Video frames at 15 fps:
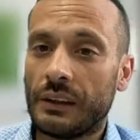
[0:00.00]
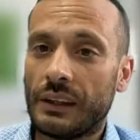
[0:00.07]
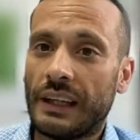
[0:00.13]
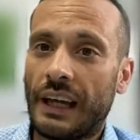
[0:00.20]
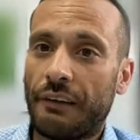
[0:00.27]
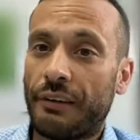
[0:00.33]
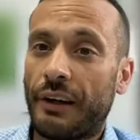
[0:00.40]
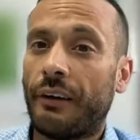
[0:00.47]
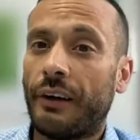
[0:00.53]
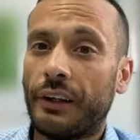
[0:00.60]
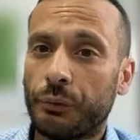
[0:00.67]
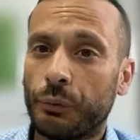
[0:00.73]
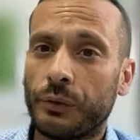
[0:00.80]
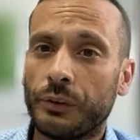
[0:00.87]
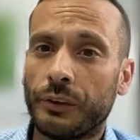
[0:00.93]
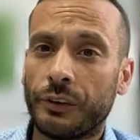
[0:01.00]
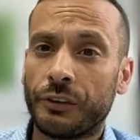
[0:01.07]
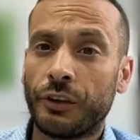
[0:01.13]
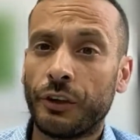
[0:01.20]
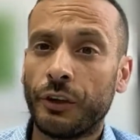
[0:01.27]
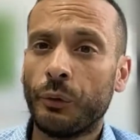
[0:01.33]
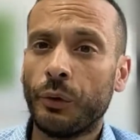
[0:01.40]
the FRS
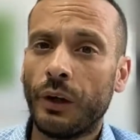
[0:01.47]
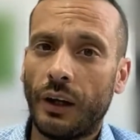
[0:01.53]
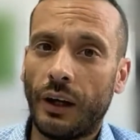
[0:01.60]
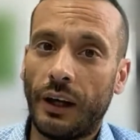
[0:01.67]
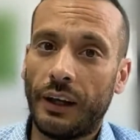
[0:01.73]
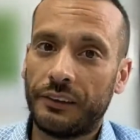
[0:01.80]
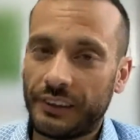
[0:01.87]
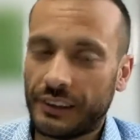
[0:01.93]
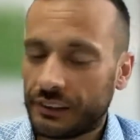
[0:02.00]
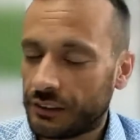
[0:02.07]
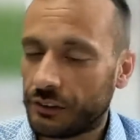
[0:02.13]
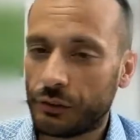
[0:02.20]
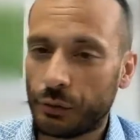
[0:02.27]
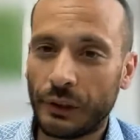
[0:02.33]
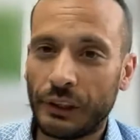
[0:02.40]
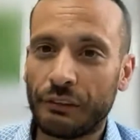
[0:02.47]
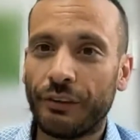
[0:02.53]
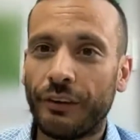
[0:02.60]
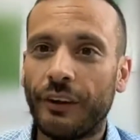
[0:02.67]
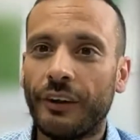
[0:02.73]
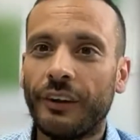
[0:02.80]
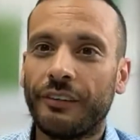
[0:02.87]
102, section
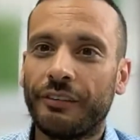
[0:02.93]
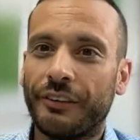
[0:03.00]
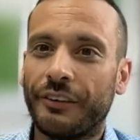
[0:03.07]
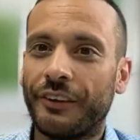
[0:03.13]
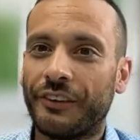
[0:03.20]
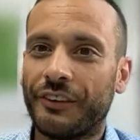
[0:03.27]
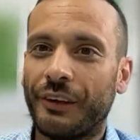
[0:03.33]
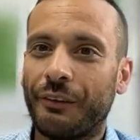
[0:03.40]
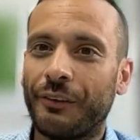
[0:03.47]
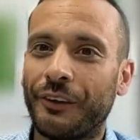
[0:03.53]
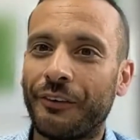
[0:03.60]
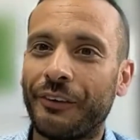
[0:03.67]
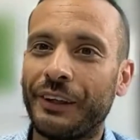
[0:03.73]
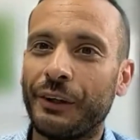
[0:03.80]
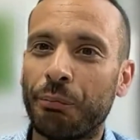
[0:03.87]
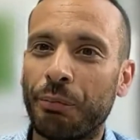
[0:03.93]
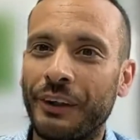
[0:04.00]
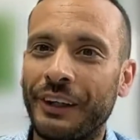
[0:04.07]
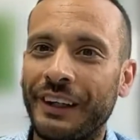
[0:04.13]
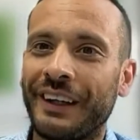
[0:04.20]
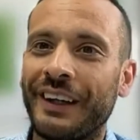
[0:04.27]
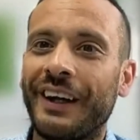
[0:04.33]
24, for those that want to read up on
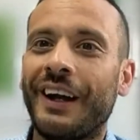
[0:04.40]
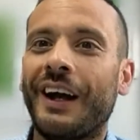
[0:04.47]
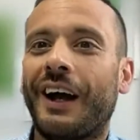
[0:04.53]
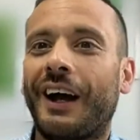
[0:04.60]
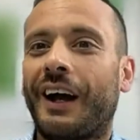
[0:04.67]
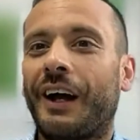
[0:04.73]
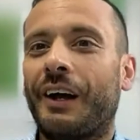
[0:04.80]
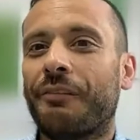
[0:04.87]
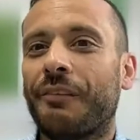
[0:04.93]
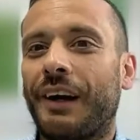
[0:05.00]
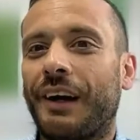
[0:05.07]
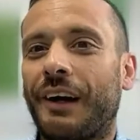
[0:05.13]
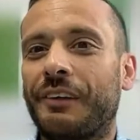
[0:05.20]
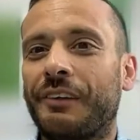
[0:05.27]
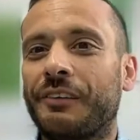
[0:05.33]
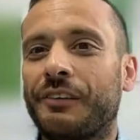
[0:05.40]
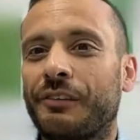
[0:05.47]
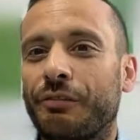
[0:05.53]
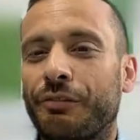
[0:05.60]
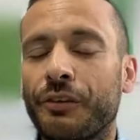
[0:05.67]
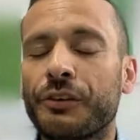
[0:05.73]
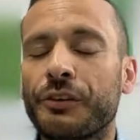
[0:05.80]
it. And
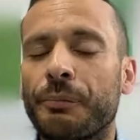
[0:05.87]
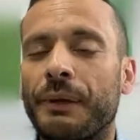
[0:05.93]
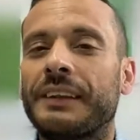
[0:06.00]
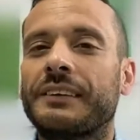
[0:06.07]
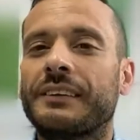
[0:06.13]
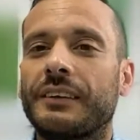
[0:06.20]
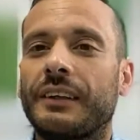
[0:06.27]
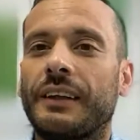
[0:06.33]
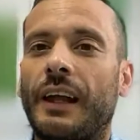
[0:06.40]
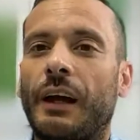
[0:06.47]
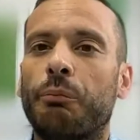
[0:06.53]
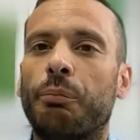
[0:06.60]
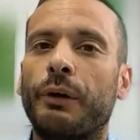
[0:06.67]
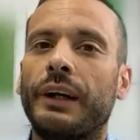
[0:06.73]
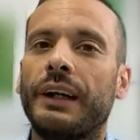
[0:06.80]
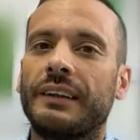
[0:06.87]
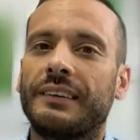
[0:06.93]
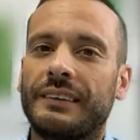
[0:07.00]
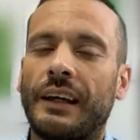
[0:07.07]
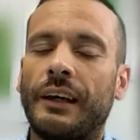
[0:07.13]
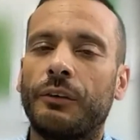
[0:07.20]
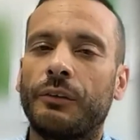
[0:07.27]
fundamentally, that breaks
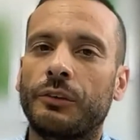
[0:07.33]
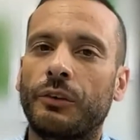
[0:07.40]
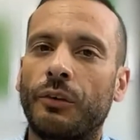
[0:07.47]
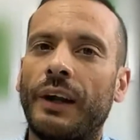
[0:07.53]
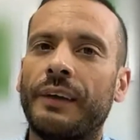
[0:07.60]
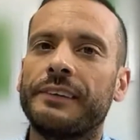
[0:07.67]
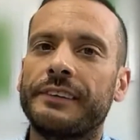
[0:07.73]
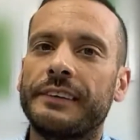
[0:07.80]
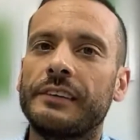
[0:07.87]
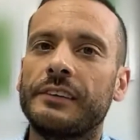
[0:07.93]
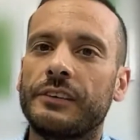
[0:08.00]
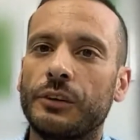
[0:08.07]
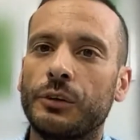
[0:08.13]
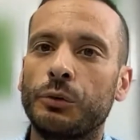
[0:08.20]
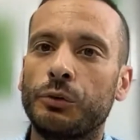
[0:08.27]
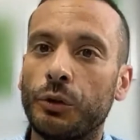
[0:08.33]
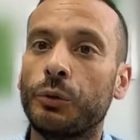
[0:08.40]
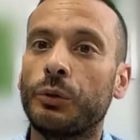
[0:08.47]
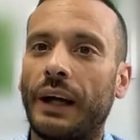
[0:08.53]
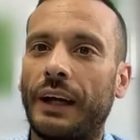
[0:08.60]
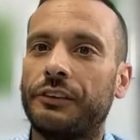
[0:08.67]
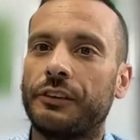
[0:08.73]
down grants into two
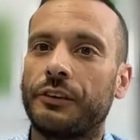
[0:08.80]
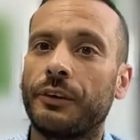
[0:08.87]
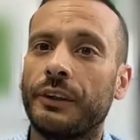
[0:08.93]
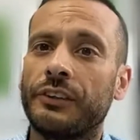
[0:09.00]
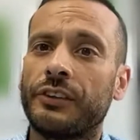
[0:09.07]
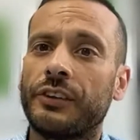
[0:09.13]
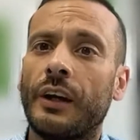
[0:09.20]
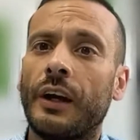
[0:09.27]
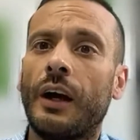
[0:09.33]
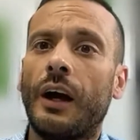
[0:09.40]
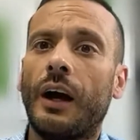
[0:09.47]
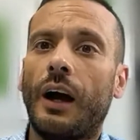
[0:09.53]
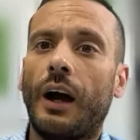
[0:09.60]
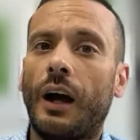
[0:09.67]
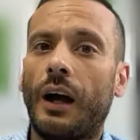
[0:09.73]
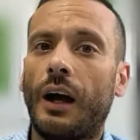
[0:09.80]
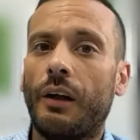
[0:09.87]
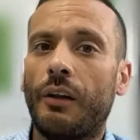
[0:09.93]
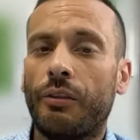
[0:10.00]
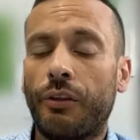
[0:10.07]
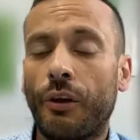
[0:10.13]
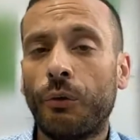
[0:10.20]
categories.
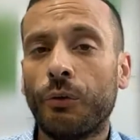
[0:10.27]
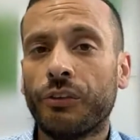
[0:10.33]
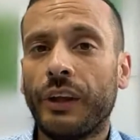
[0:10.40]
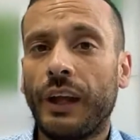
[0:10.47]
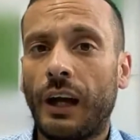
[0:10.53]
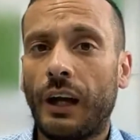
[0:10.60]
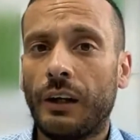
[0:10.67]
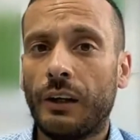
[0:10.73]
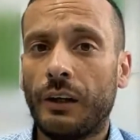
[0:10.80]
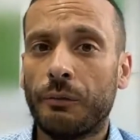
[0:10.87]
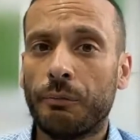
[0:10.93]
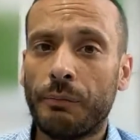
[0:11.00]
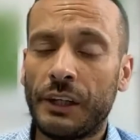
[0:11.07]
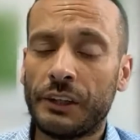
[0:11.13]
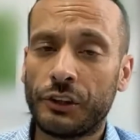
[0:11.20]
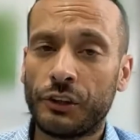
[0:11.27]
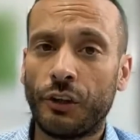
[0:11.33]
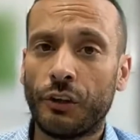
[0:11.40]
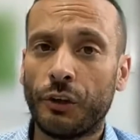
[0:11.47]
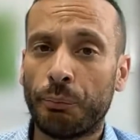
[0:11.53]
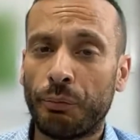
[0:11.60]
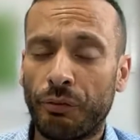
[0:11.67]
Those that are measured
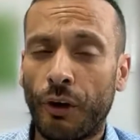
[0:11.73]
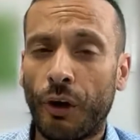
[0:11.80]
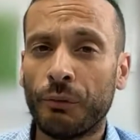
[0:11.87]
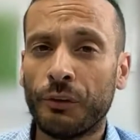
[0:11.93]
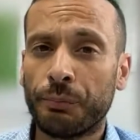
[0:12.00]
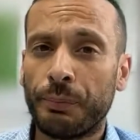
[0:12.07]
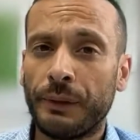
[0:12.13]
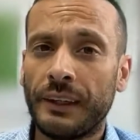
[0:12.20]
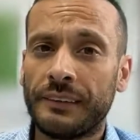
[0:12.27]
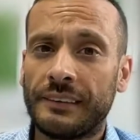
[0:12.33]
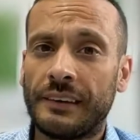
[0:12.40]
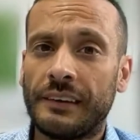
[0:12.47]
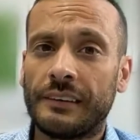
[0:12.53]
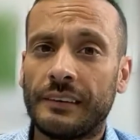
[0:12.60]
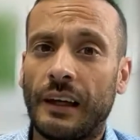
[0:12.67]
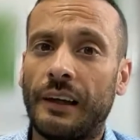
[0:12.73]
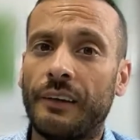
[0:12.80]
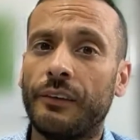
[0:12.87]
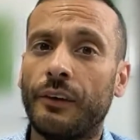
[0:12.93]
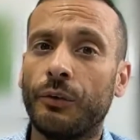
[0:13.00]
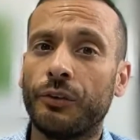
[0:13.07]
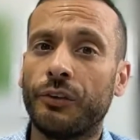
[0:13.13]
on the performance basis
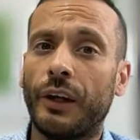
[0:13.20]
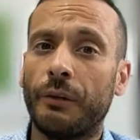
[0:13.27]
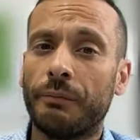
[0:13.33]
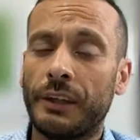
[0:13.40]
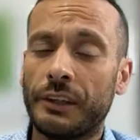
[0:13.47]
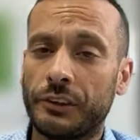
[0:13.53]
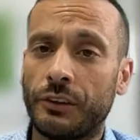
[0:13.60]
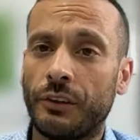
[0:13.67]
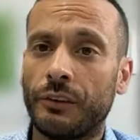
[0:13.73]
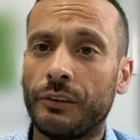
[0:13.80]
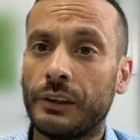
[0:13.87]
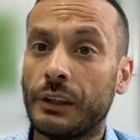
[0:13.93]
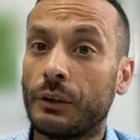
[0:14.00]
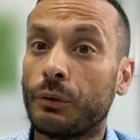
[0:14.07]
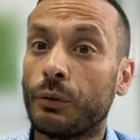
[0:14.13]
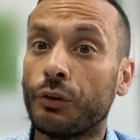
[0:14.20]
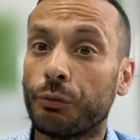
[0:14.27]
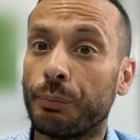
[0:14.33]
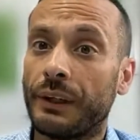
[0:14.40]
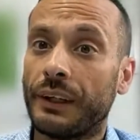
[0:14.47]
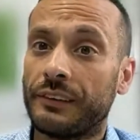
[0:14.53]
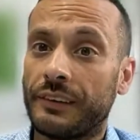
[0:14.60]
and those that are measured on the accruals
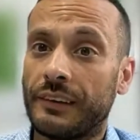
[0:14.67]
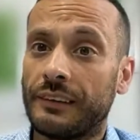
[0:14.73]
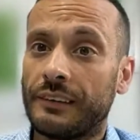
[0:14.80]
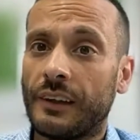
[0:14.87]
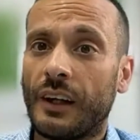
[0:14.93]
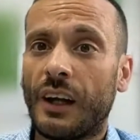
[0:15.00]
basis.